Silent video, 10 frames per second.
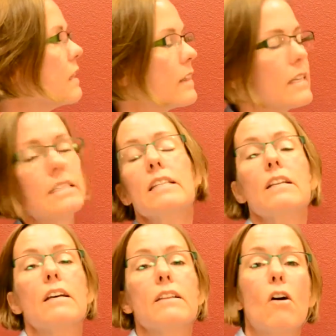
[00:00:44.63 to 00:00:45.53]

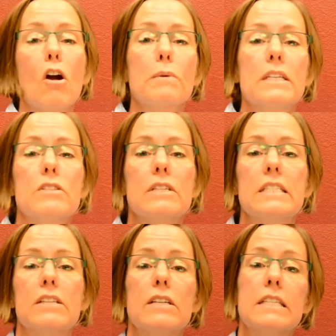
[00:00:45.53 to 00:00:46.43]
the Horrible History
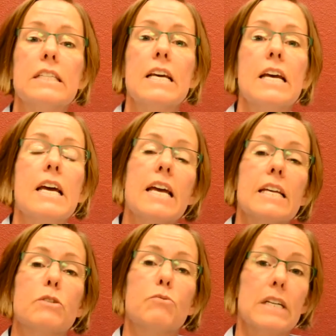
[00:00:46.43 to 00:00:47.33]
series
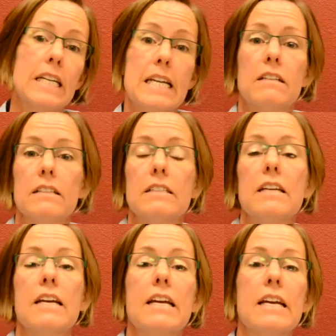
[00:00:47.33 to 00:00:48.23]
is written in England.
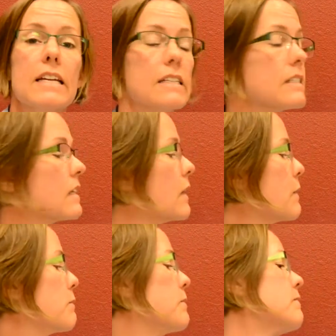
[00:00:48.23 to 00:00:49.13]
It
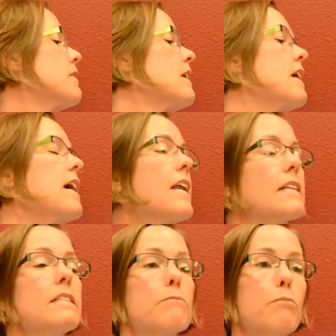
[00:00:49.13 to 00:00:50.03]

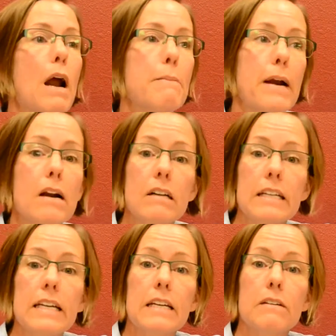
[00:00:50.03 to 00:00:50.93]
is
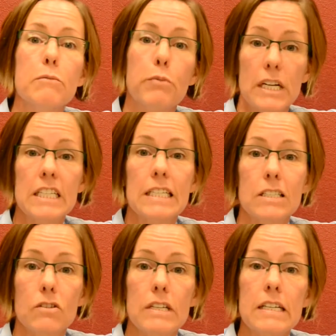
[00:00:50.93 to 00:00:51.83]
primarily British
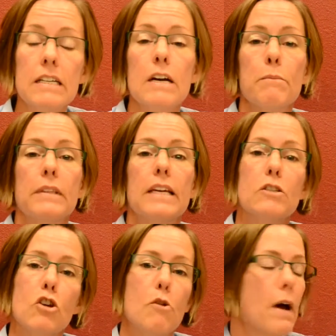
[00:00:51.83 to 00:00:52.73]
history, but they
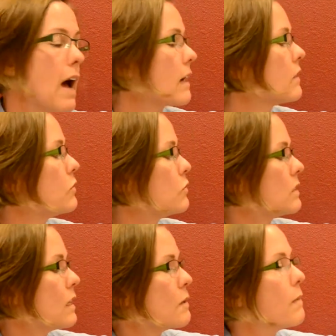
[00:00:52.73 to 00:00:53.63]
do go back to
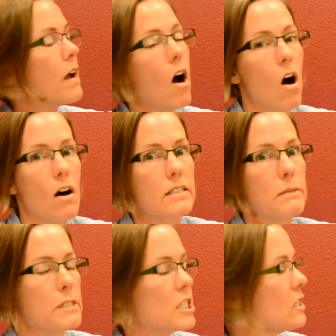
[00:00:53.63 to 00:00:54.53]
some
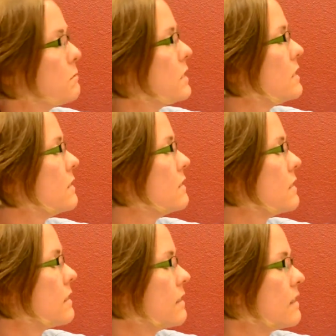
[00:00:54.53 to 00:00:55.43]
awesome Egyptians,
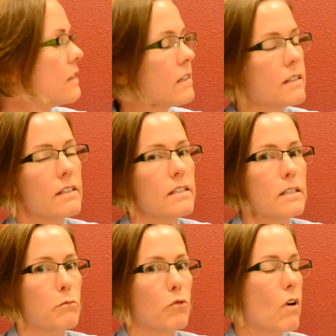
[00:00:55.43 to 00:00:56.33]

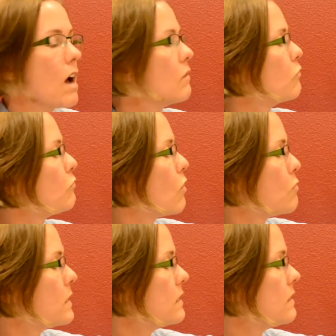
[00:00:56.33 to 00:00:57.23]
some rotten
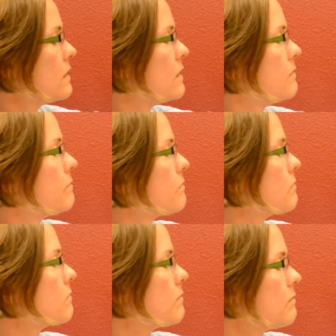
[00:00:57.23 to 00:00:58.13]
Romans,
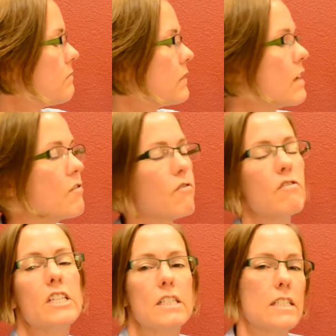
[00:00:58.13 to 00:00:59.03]

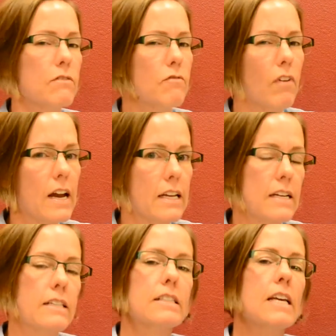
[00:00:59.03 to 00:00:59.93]
vicious
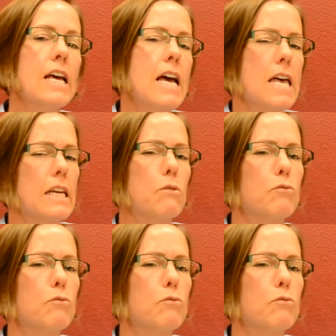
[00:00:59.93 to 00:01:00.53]
Vikings, and then it